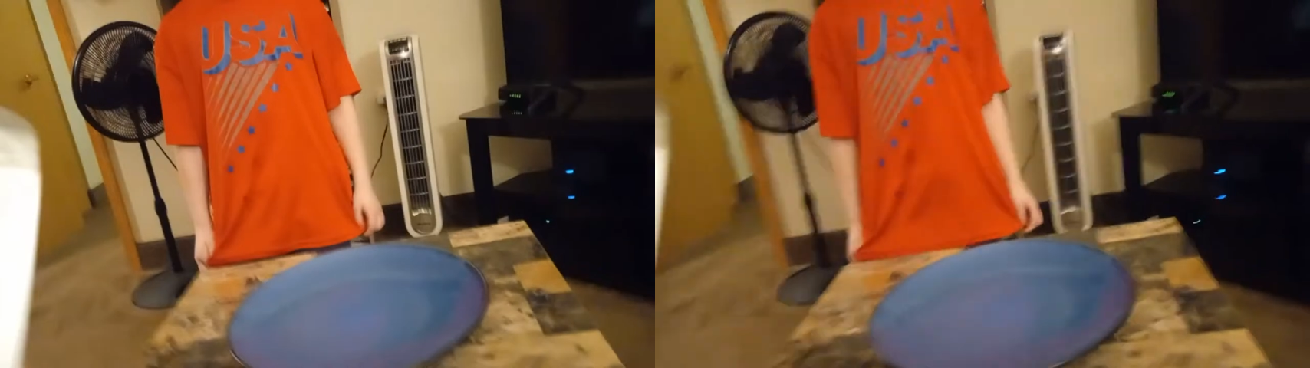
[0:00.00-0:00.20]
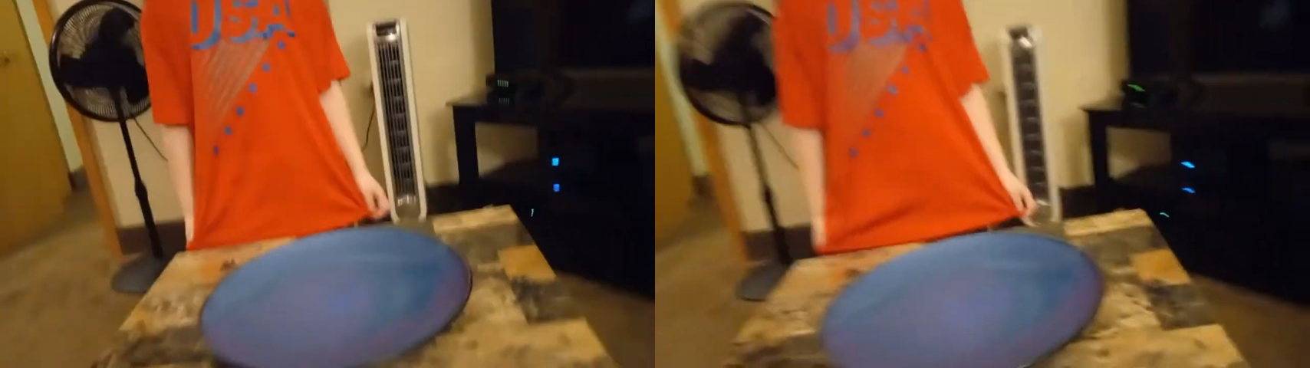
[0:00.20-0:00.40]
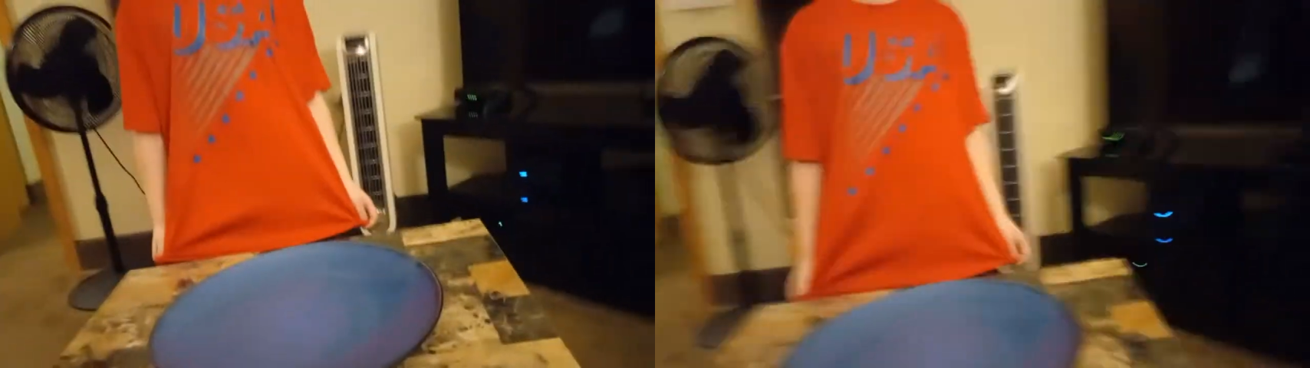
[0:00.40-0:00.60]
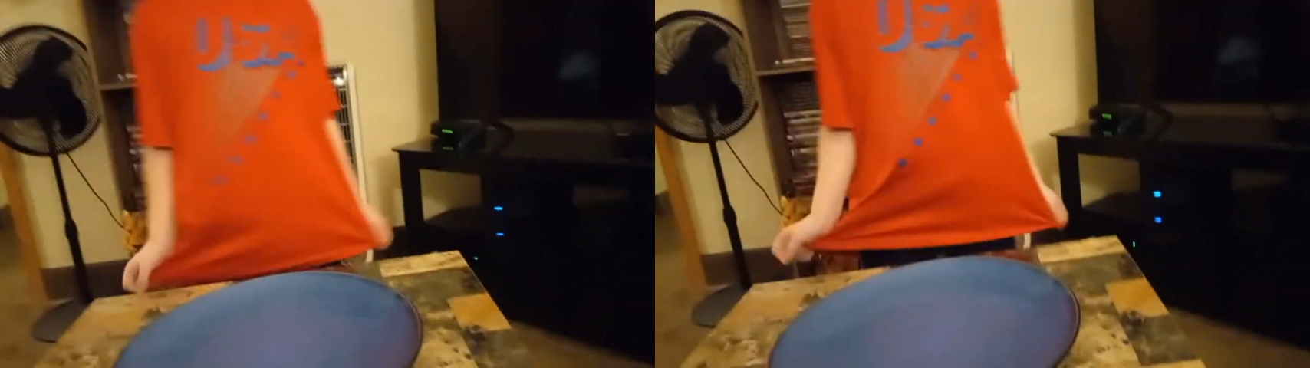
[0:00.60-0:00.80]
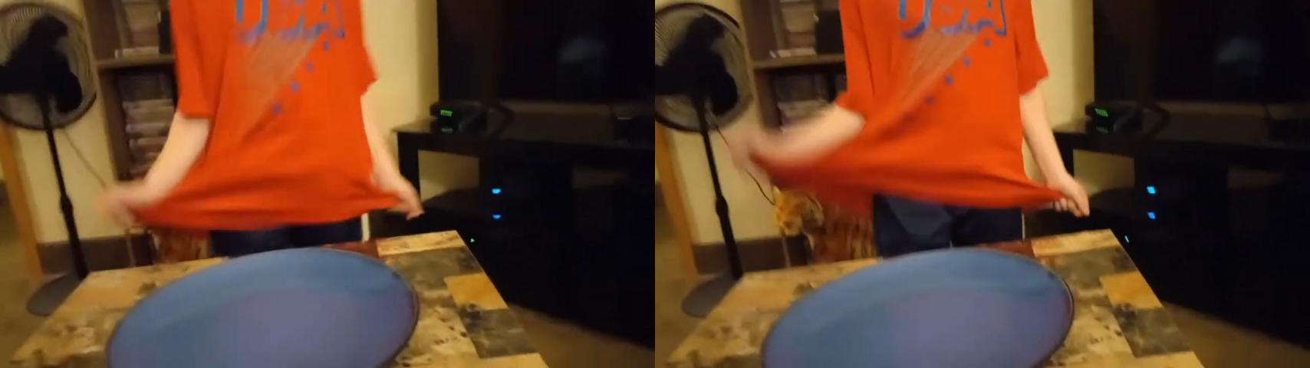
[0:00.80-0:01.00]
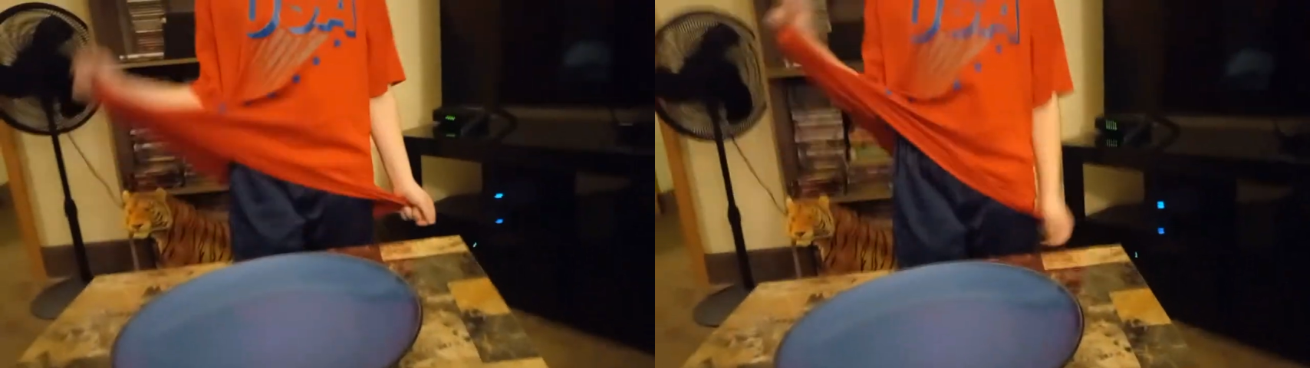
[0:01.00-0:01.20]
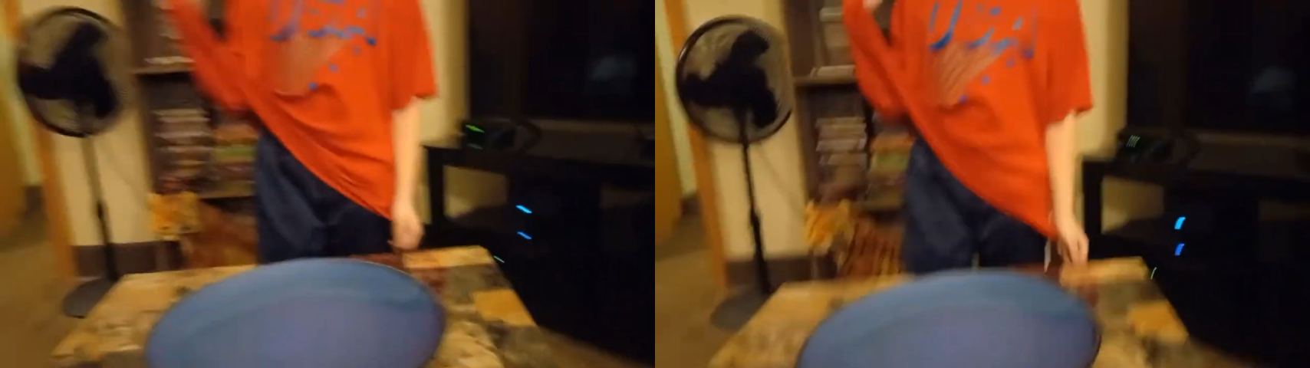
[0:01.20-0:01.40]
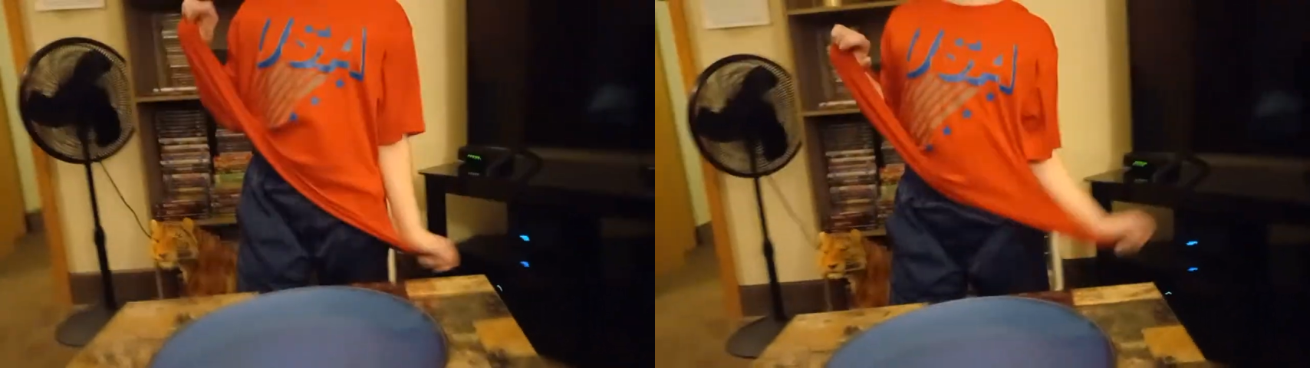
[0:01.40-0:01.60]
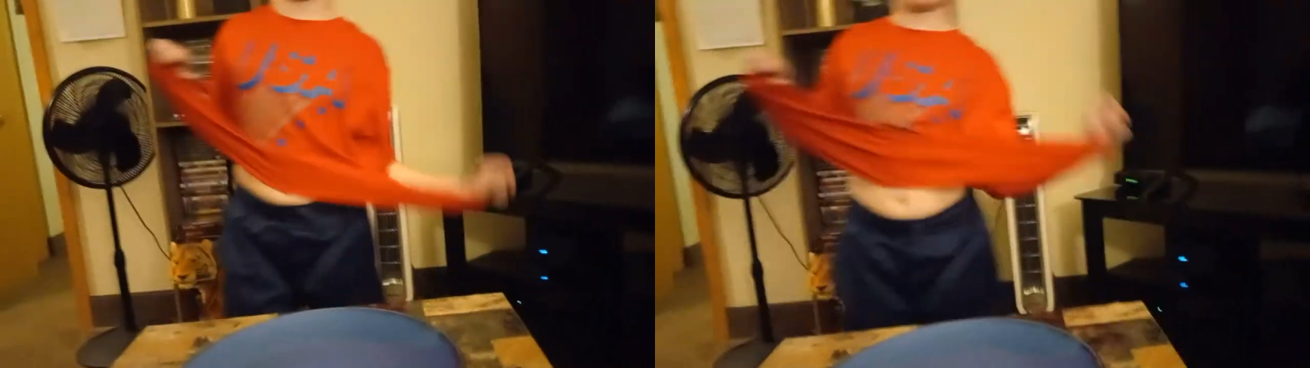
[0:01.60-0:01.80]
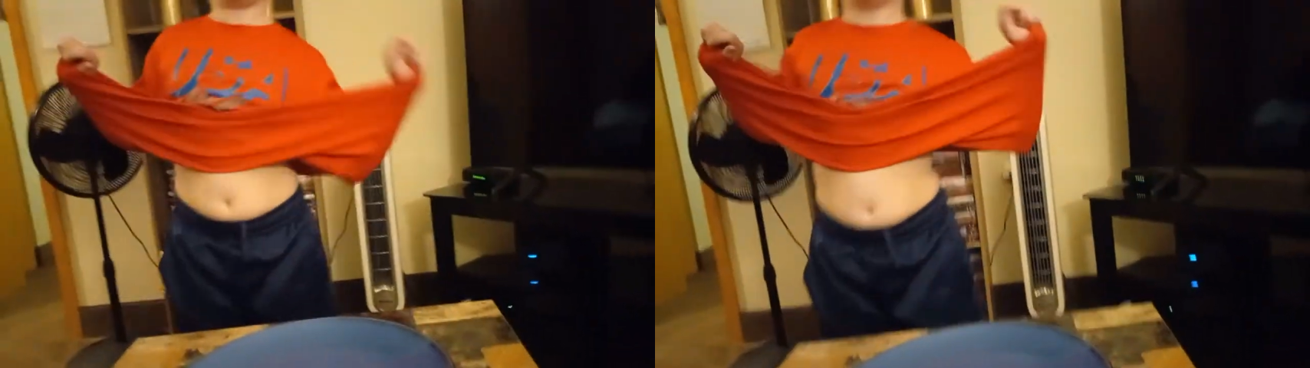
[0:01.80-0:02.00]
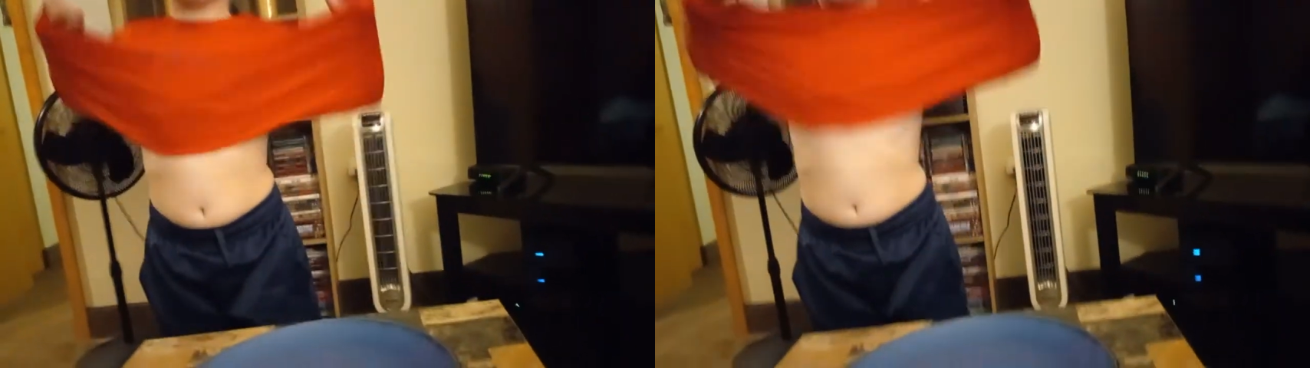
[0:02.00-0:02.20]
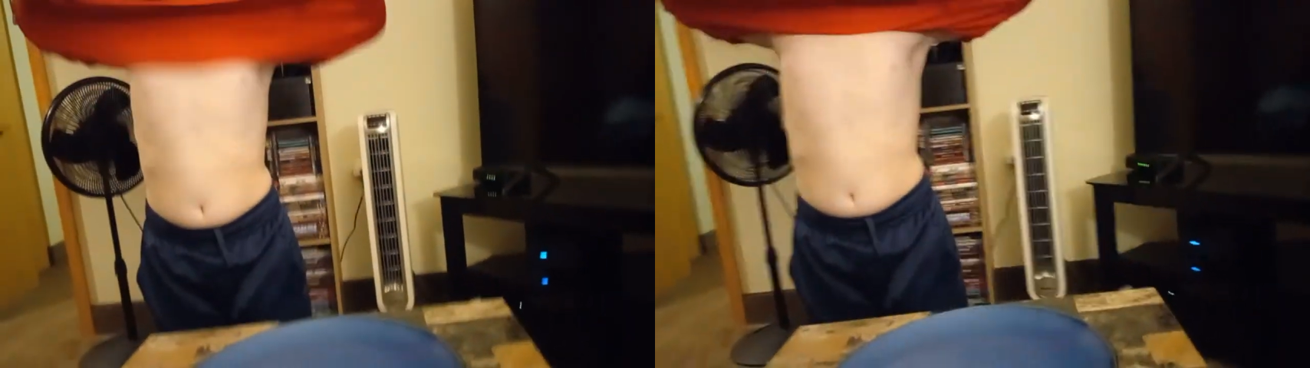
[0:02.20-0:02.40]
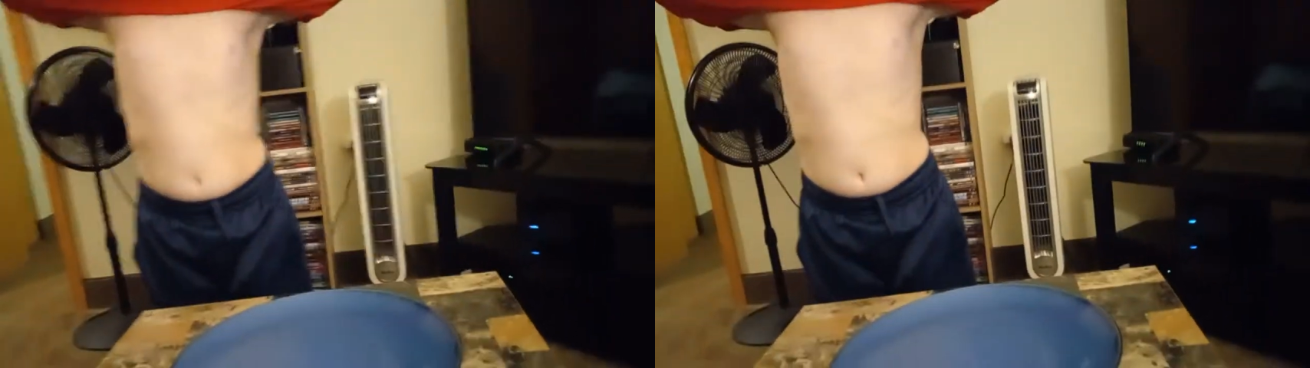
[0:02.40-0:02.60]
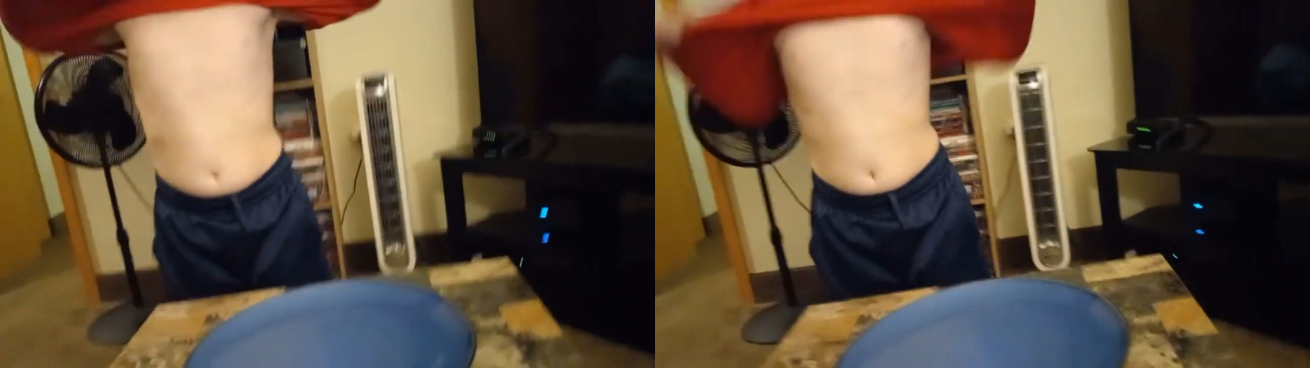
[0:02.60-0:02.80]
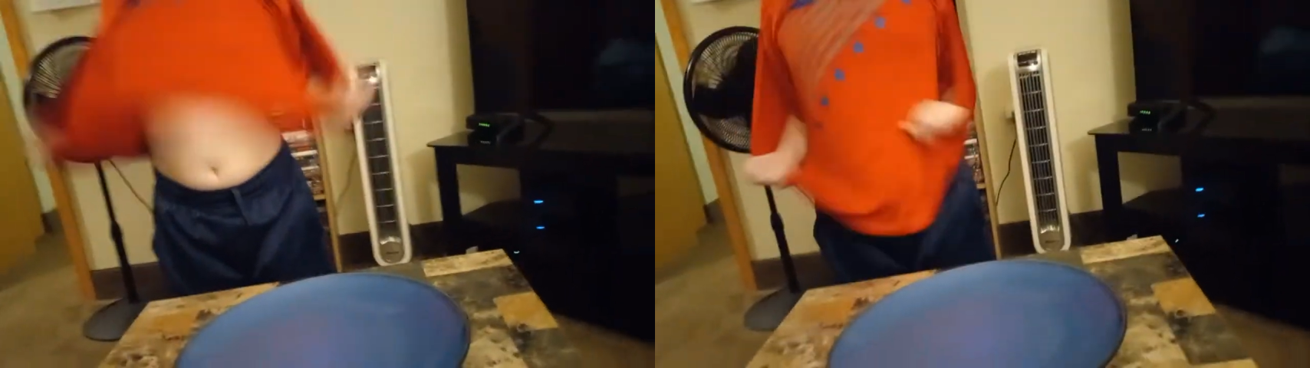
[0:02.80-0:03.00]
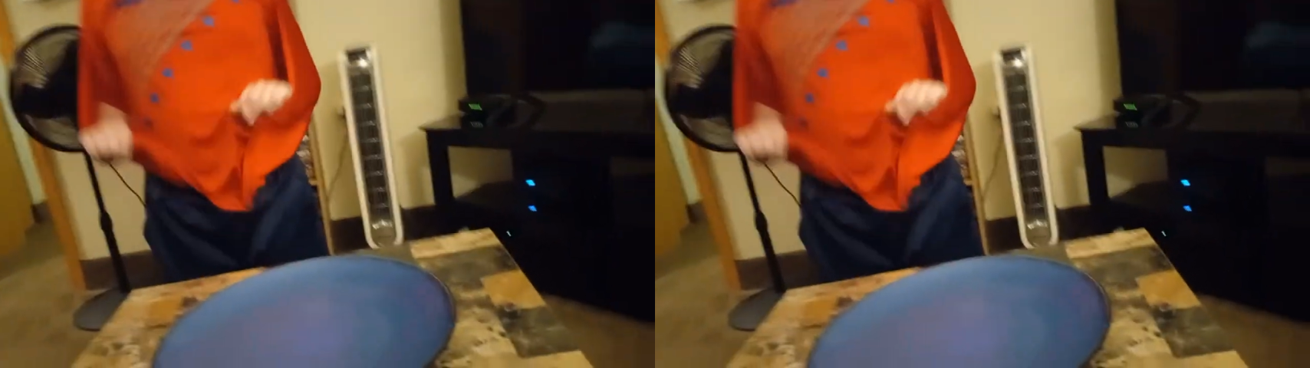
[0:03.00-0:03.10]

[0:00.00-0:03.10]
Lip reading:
[unreadable: no face in view]